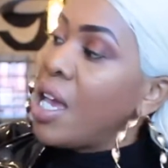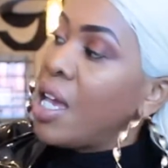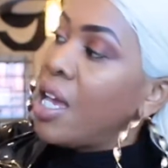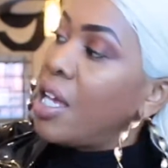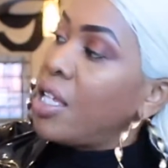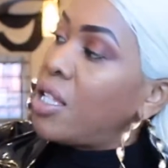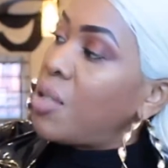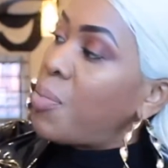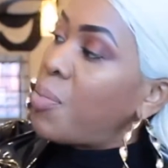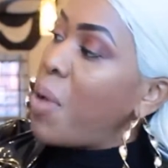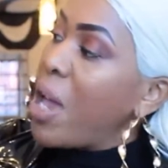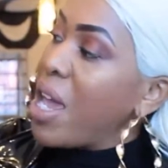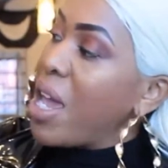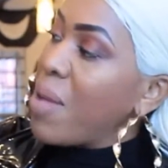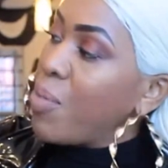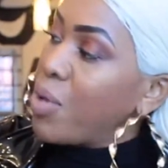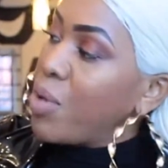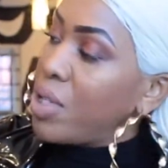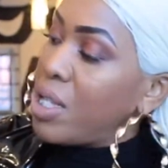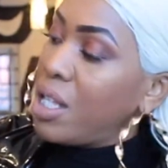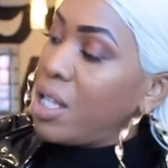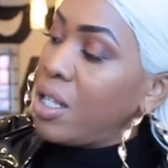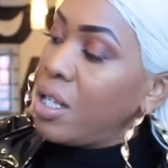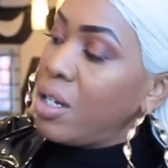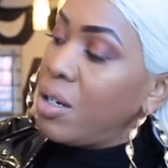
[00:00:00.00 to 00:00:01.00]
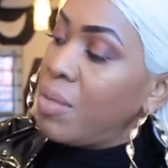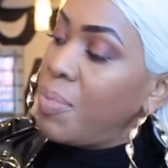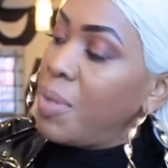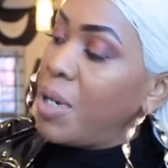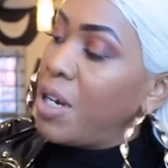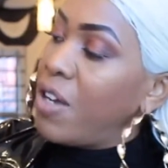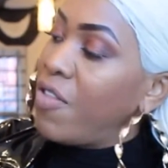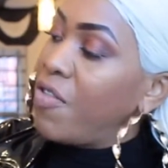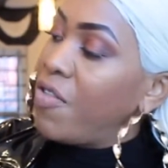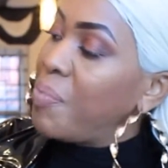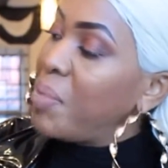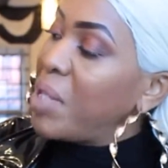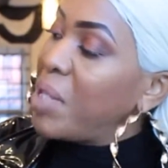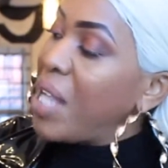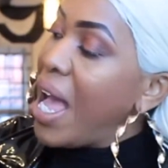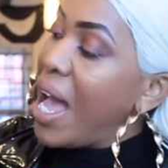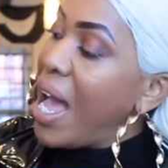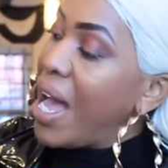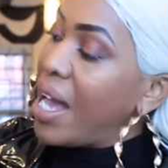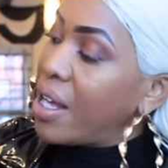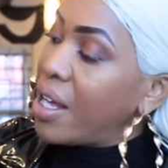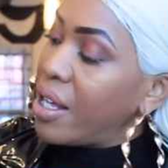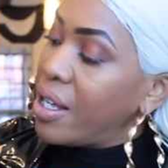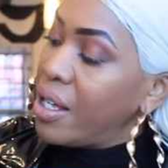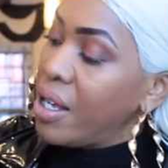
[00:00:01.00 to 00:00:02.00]
It's piped with a little bit of
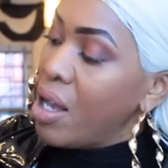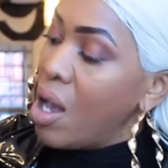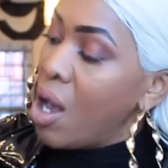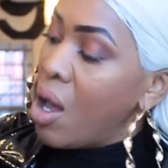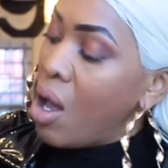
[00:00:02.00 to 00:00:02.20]
black,